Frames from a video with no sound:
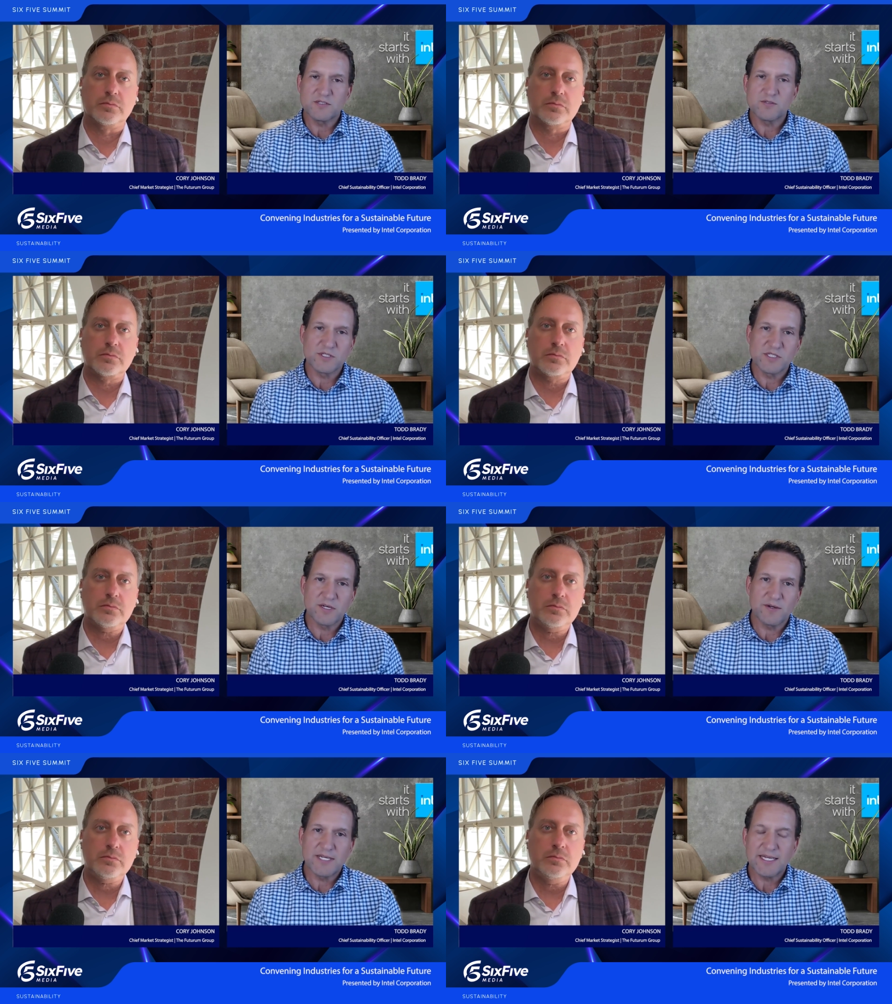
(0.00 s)
Speaker 1: this was
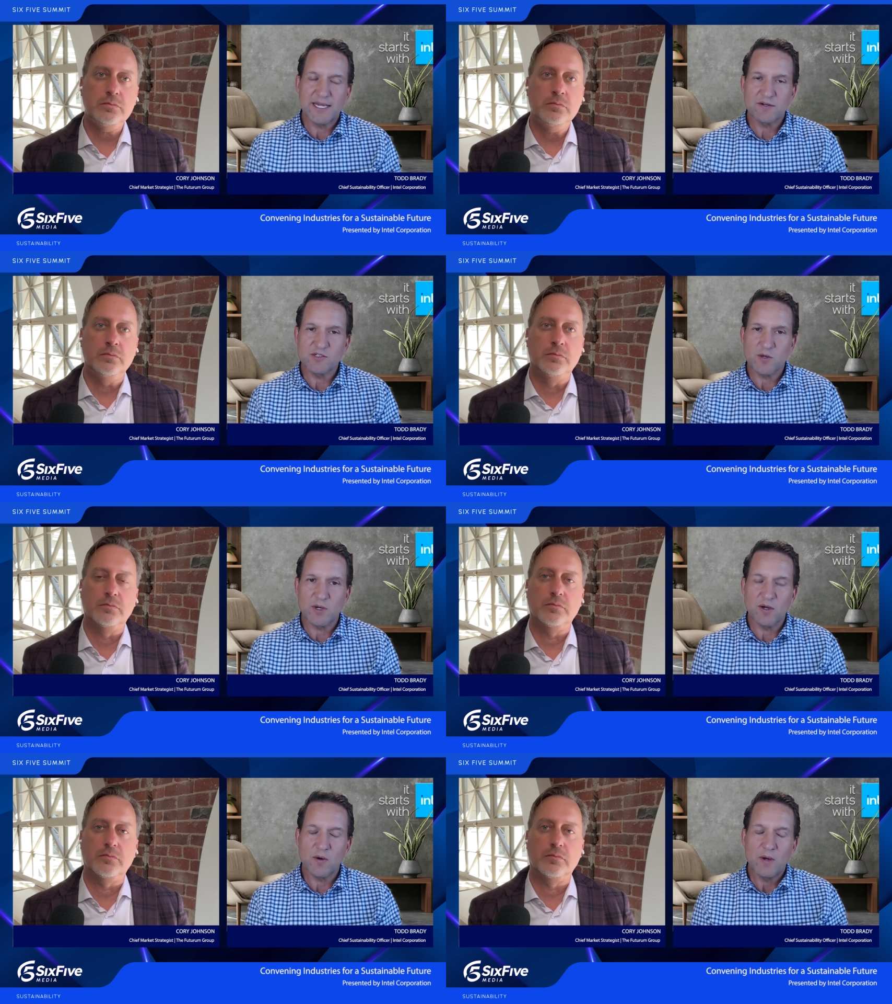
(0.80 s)
you know a decade or so
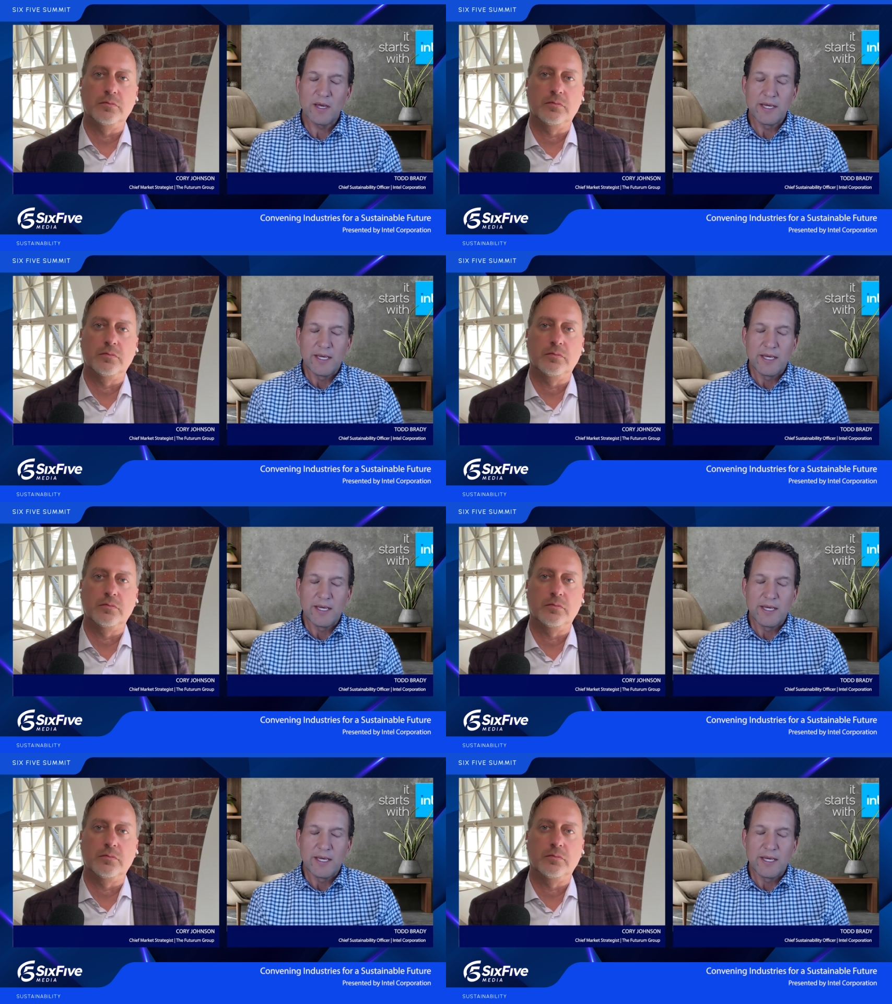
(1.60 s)
ago.